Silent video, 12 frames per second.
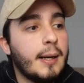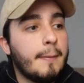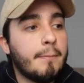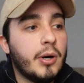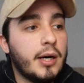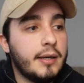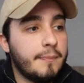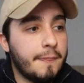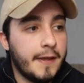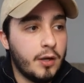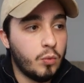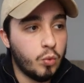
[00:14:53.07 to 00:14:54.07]
but
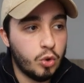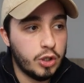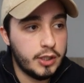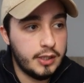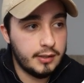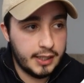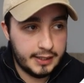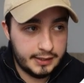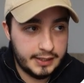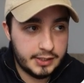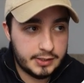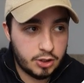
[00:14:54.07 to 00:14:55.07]
it would, like
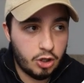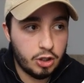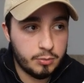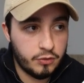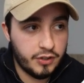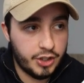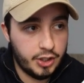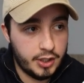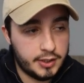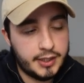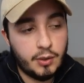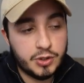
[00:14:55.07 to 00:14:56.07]
this column over
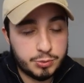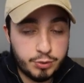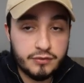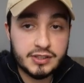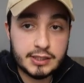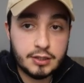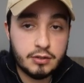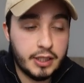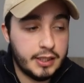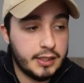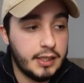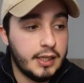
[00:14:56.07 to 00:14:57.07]
here that was previously
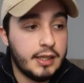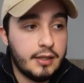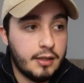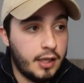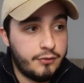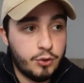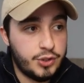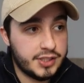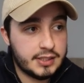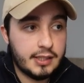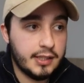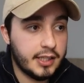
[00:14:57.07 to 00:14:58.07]
created, if you
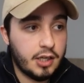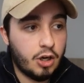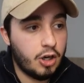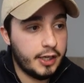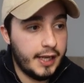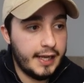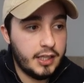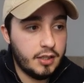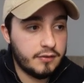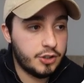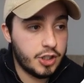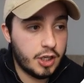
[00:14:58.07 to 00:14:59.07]
just click on any
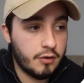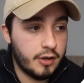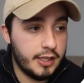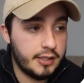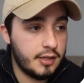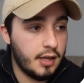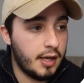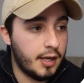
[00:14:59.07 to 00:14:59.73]
of the generate